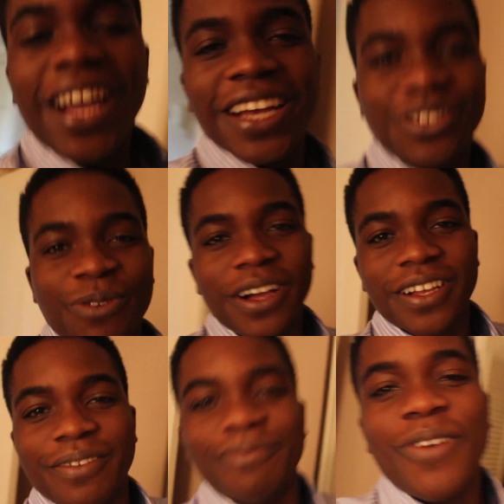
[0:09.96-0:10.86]
guys,
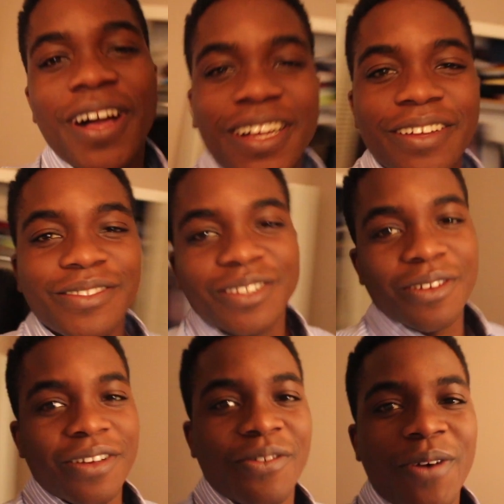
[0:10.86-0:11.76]
welcome. Welcome
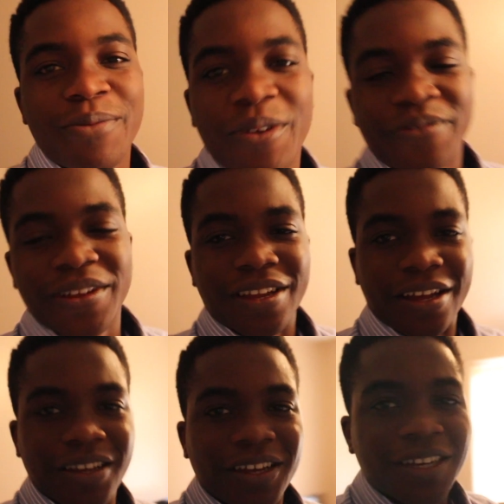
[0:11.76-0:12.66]
to one more
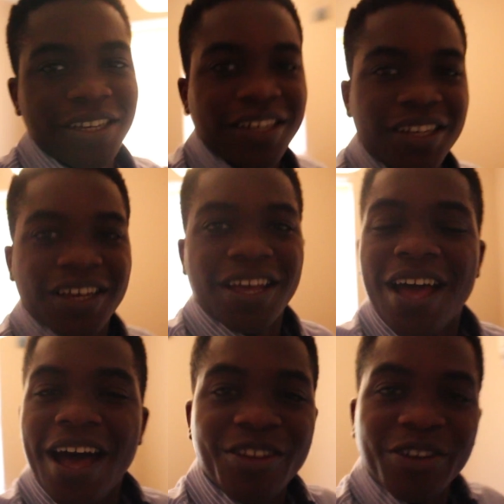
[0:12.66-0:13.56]
video.
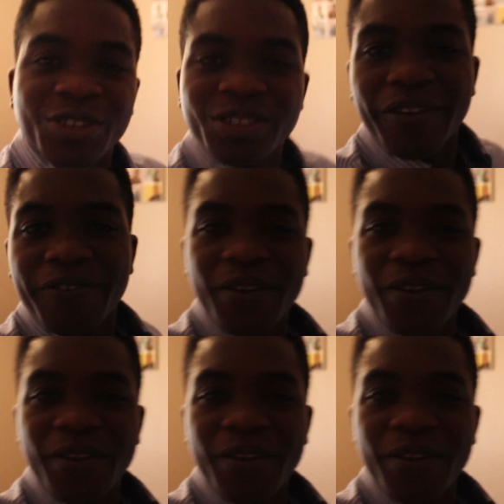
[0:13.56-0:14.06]
I don't usually